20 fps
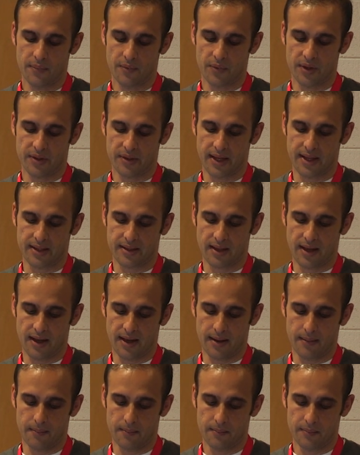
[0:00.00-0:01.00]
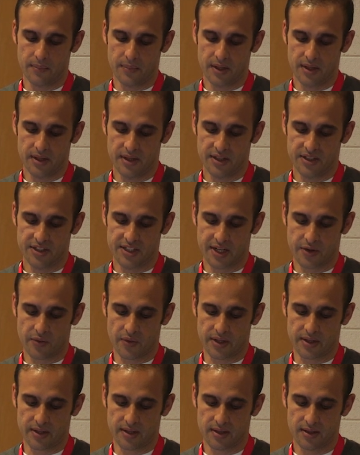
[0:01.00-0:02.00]
with that
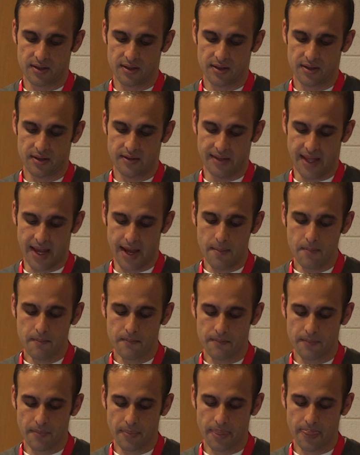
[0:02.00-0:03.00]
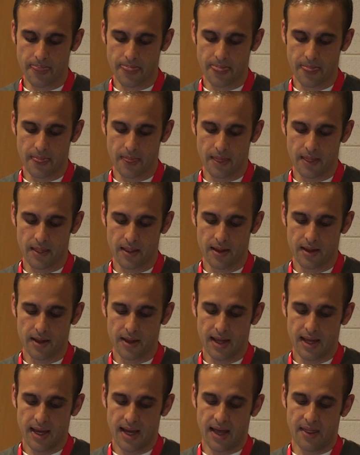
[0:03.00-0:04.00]
secret name.
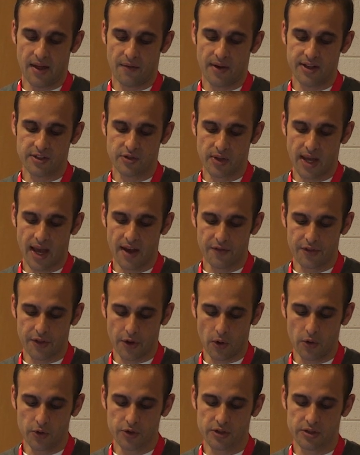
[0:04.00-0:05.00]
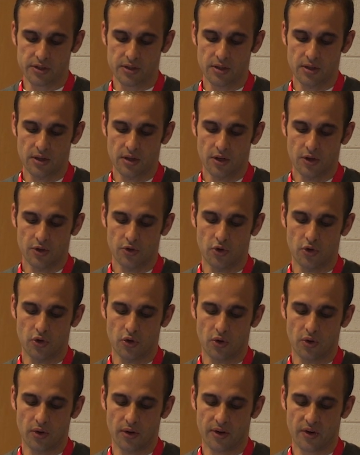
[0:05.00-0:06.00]
And then once we have those,
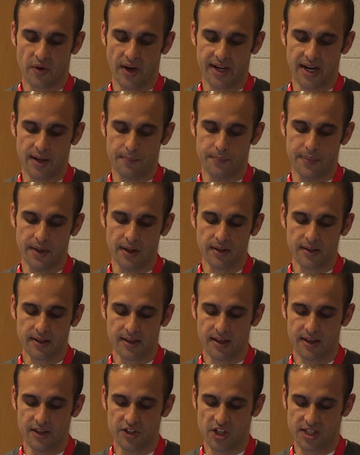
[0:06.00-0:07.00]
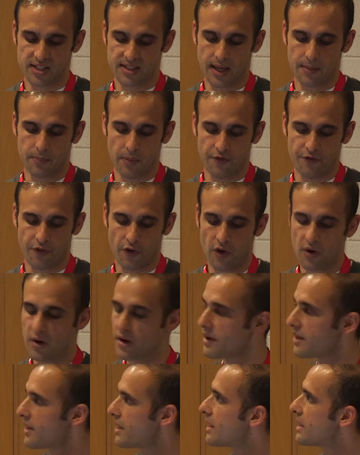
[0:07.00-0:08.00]
you create a build just like
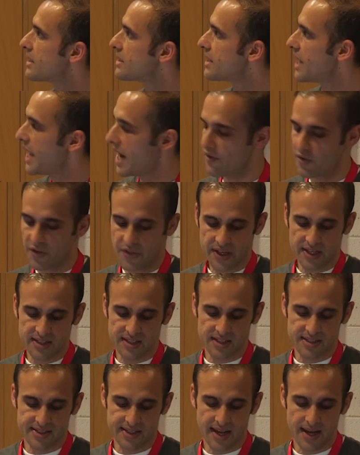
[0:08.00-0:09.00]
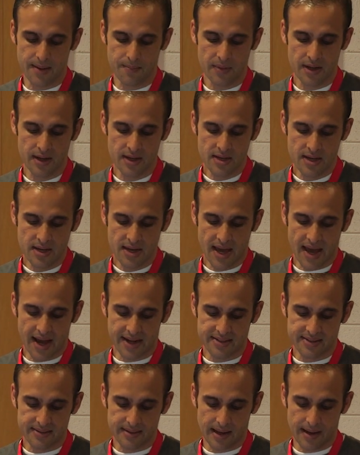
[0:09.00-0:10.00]
before. Everything is the same
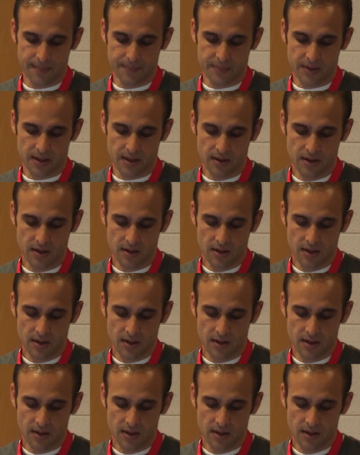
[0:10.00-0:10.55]
except